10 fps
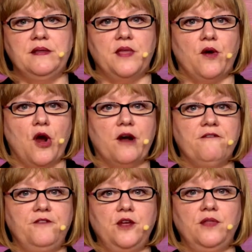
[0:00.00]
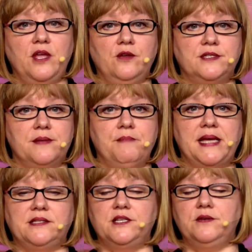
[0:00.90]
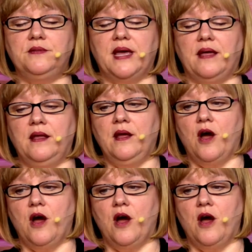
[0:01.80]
There are a few that you submit to that